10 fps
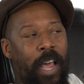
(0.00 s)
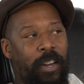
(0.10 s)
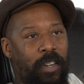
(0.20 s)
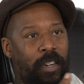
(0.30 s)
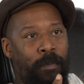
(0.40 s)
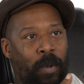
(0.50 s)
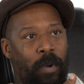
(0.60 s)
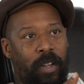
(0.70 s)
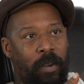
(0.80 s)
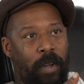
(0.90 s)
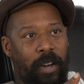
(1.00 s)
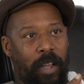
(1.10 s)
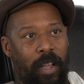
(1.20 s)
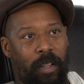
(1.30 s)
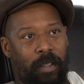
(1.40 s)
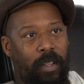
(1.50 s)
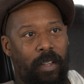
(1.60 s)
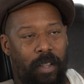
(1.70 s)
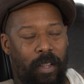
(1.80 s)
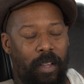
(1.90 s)
And I shouldn't be working right now
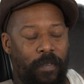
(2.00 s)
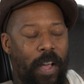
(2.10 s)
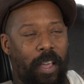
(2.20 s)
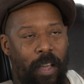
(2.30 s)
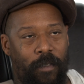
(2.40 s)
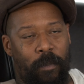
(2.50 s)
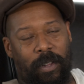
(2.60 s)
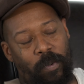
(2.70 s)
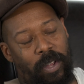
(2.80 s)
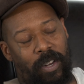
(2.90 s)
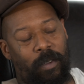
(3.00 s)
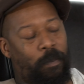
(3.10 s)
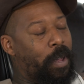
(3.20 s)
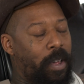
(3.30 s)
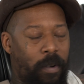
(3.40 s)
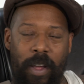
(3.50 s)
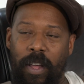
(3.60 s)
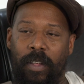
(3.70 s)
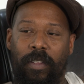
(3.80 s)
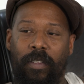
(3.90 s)
if I gave up my 20s playing
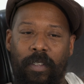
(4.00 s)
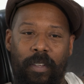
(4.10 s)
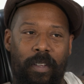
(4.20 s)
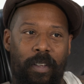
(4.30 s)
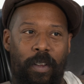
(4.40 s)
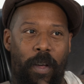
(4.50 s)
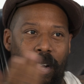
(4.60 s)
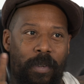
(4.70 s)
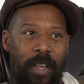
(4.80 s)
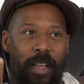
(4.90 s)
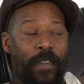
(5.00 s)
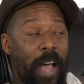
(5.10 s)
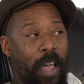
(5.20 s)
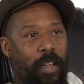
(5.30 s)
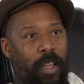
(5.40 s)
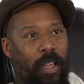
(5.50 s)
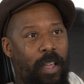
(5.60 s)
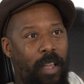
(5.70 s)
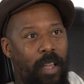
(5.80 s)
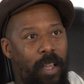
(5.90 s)
around. You know what I'm saying? If I get.
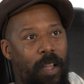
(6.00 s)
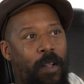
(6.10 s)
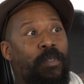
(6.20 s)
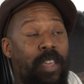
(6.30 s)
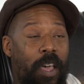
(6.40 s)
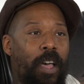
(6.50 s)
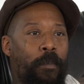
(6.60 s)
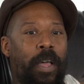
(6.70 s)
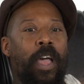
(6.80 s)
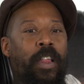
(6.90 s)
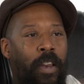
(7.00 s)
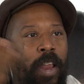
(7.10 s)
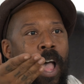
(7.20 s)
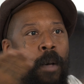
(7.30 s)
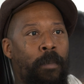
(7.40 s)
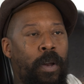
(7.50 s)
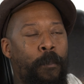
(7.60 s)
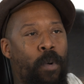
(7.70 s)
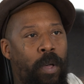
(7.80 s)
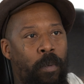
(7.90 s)
Yeah, but now I'm at
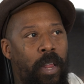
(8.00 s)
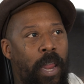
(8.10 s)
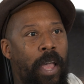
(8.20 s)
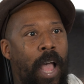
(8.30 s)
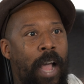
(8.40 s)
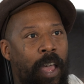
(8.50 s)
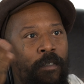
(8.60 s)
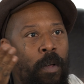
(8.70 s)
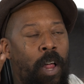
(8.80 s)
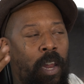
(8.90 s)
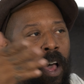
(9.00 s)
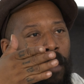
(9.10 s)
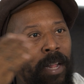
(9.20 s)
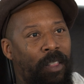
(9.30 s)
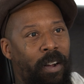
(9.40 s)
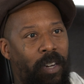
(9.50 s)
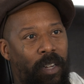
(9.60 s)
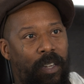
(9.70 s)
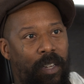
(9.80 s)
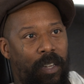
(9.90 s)
a point where like I gave up a lot of my
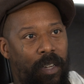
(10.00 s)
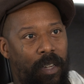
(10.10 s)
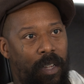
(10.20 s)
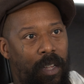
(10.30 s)
30s. Yeah.